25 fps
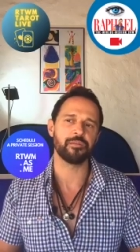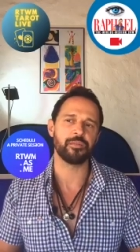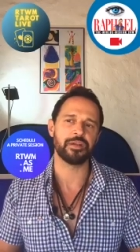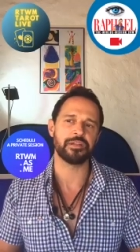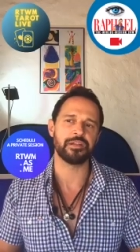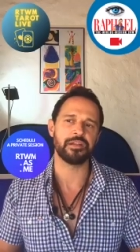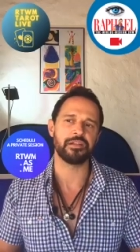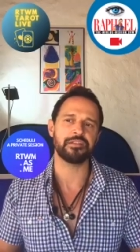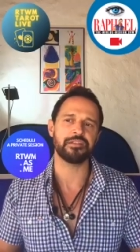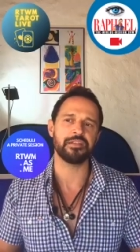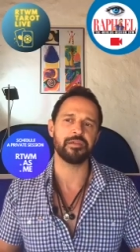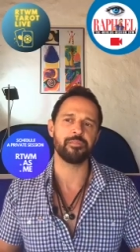but
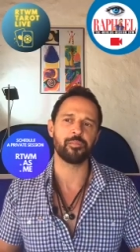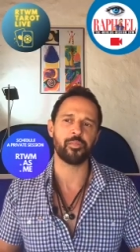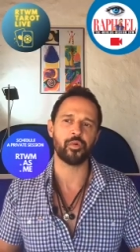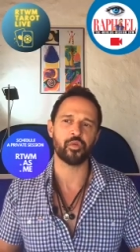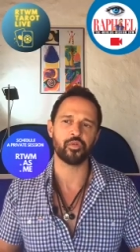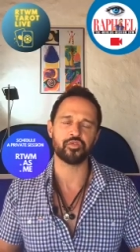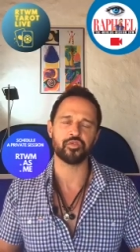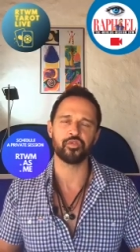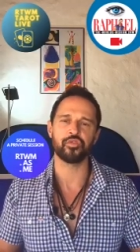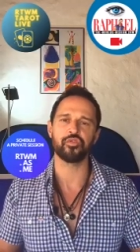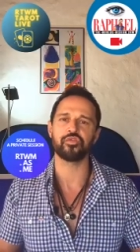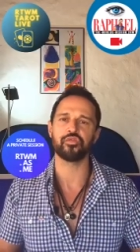it's
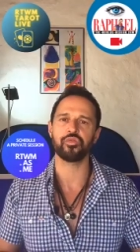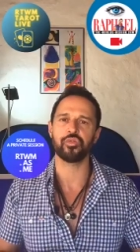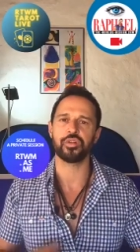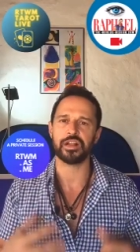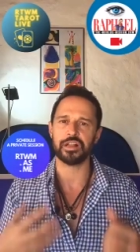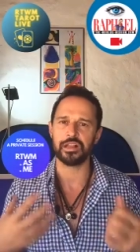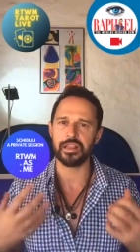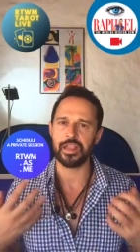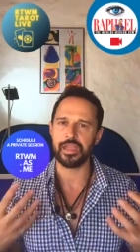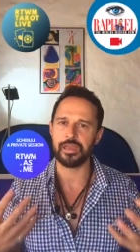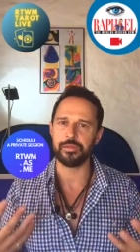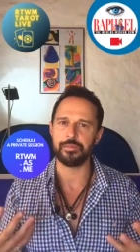important to
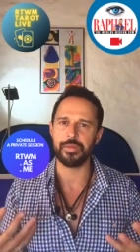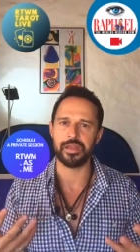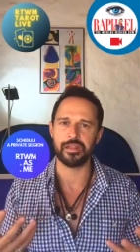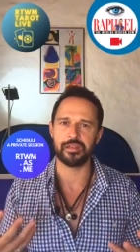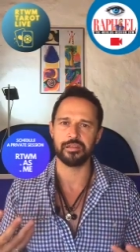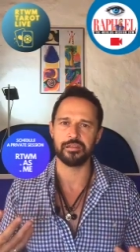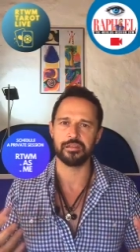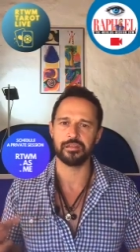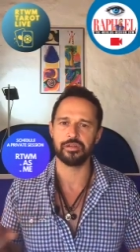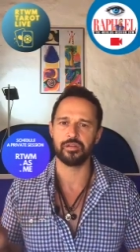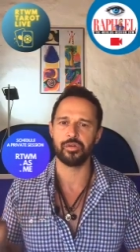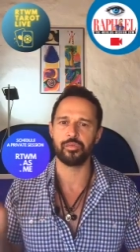claim it.
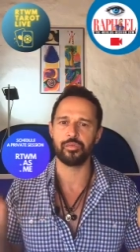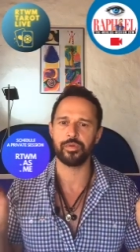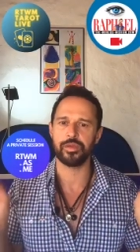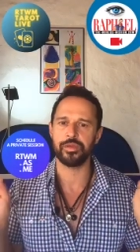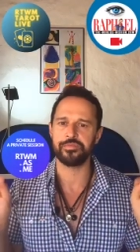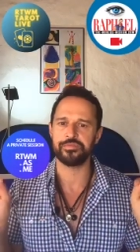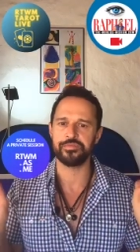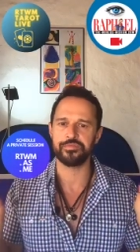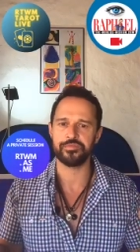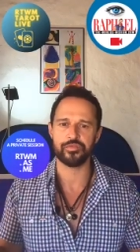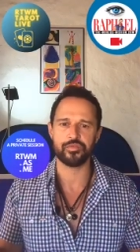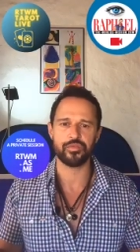You know, we're
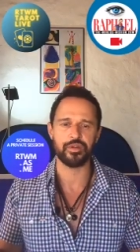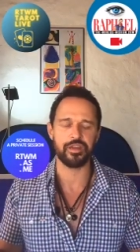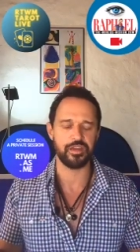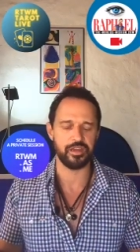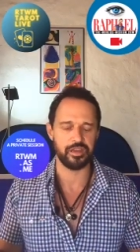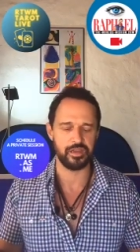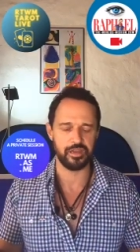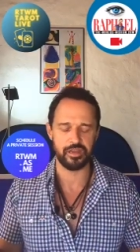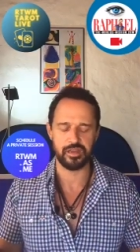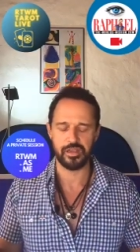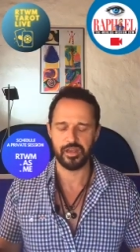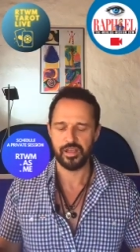
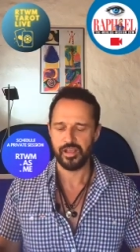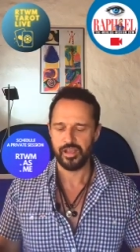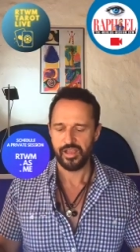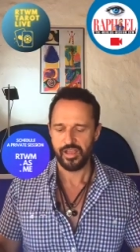free.